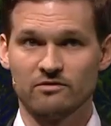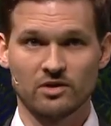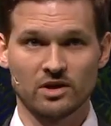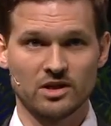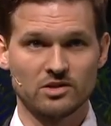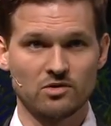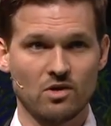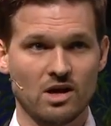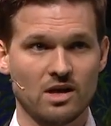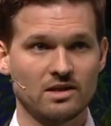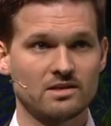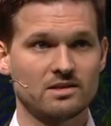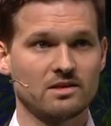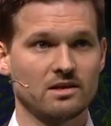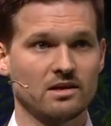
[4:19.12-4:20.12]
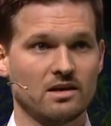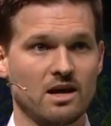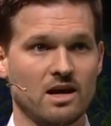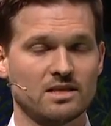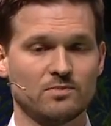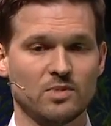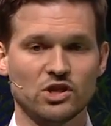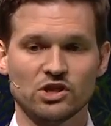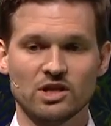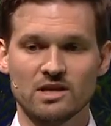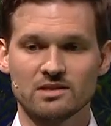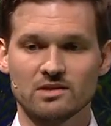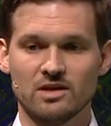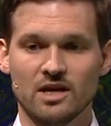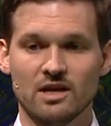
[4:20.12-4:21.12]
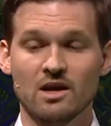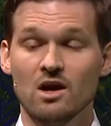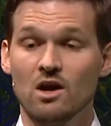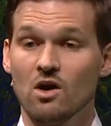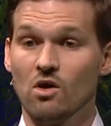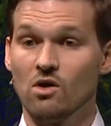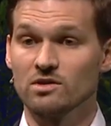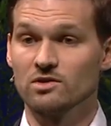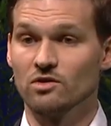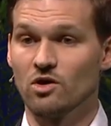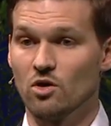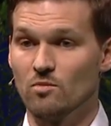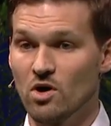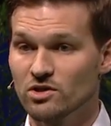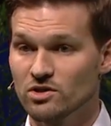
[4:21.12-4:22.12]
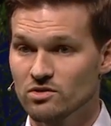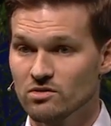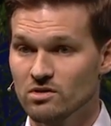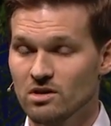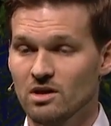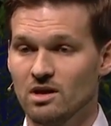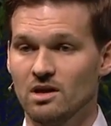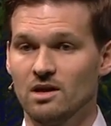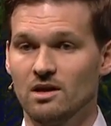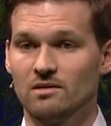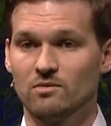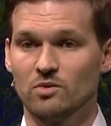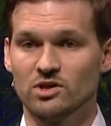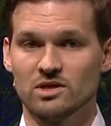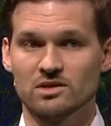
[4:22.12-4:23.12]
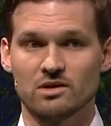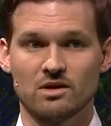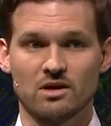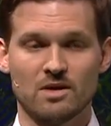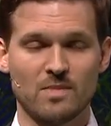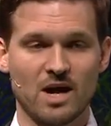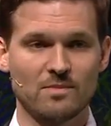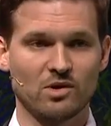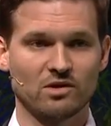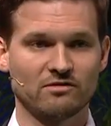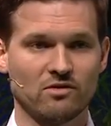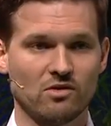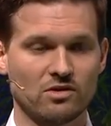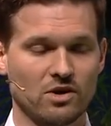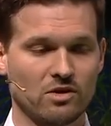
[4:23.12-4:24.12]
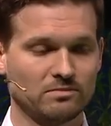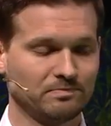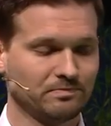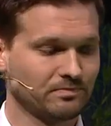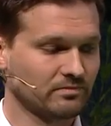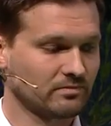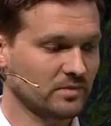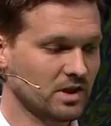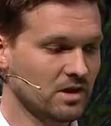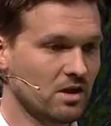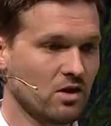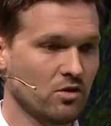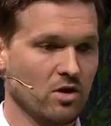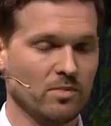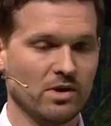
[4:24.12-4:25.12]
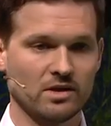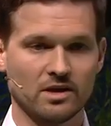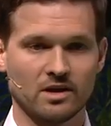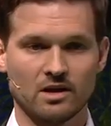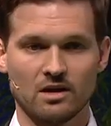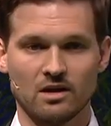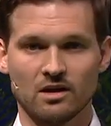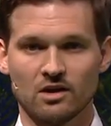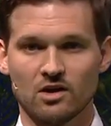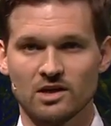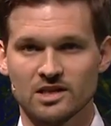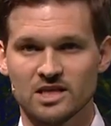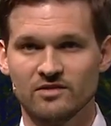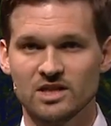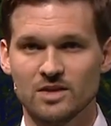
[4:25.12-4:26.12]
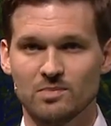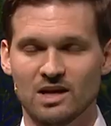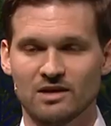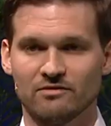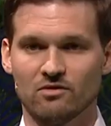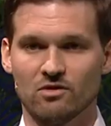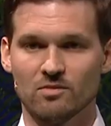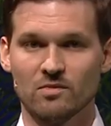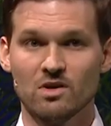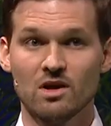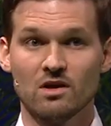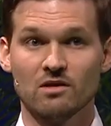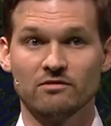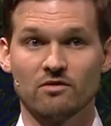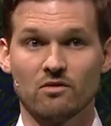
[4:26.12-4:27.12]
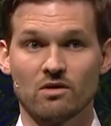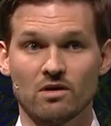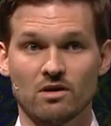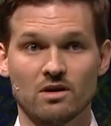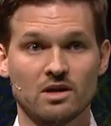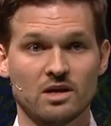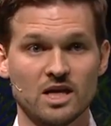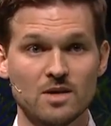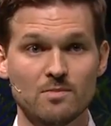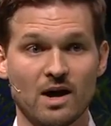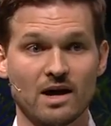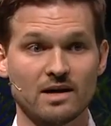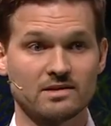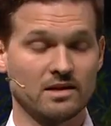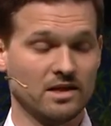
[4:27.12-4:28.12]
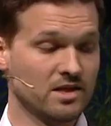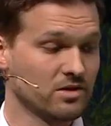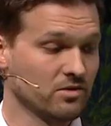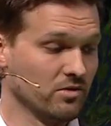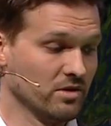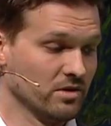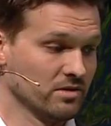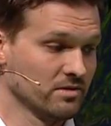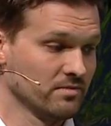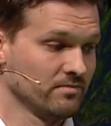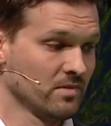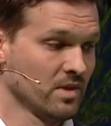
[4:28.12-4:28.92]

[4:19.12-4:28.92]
Friedrich Johann has pitched yesterday. Also Commodule, which is in my portfolio. We're building a connectivity platform for e-bikes and e-scooters.